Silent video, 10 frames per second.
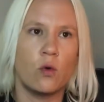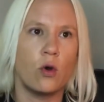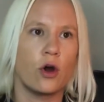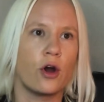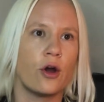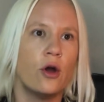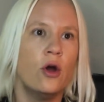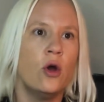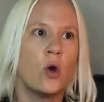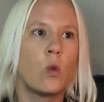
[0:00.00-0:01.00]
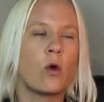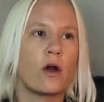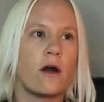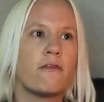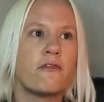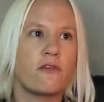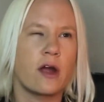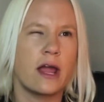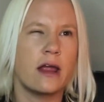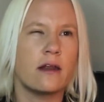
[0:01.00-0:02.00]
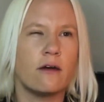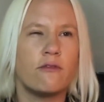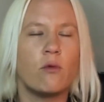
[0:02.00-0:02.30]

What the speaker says: or we're afraid of